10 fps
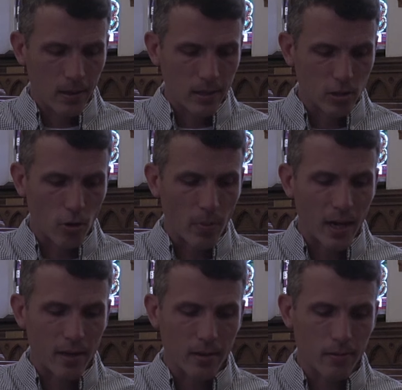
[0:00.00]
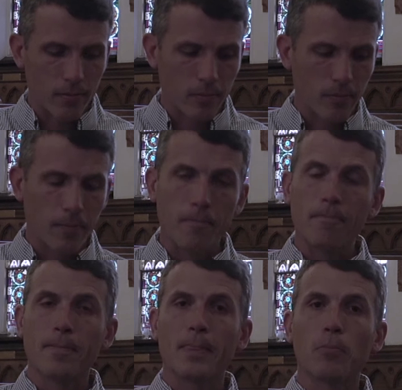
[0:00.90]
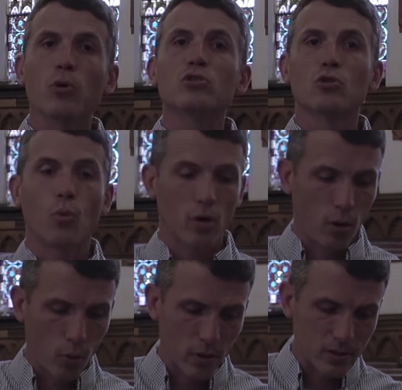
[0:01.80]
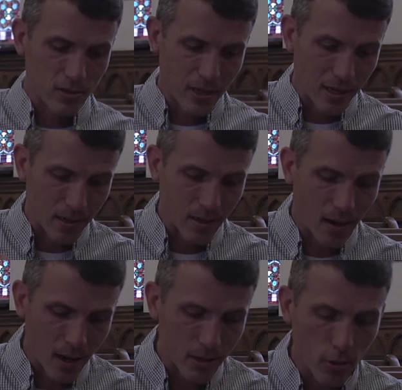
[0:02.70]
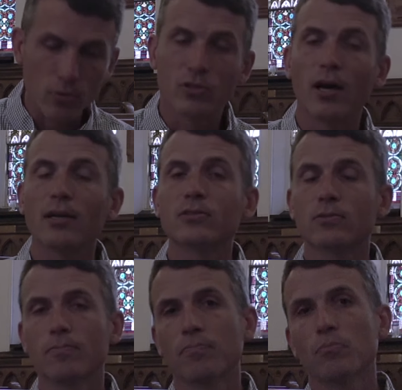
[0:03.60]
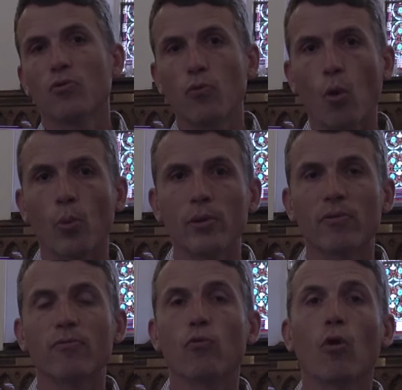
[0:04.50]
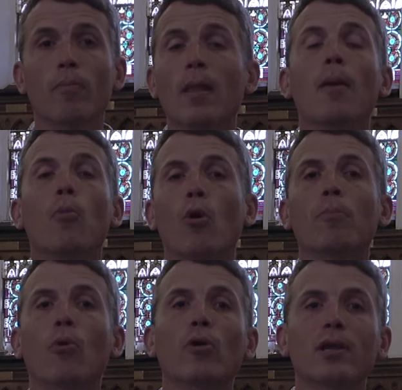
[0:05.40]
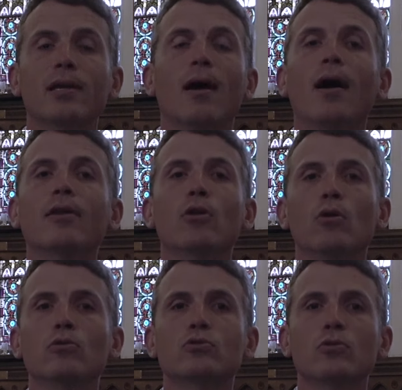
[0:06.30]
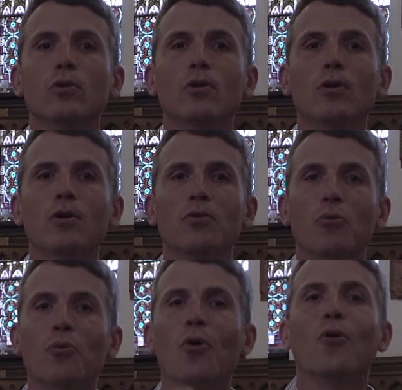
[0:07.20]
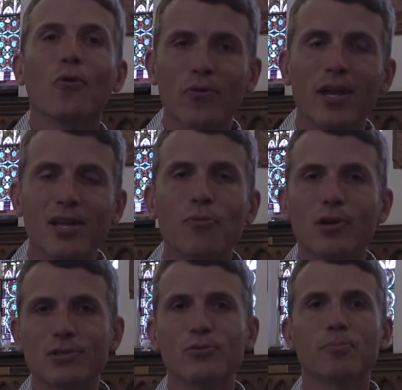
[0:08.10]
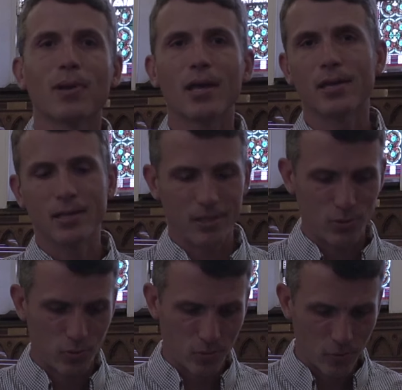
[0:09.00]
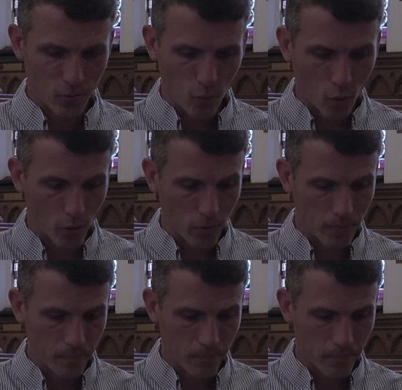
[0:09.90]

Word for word: Jeremiah puts the word of the Lord in saying that God knows us before we were informed. More importantly, God knows the role that He wants you to play in this world.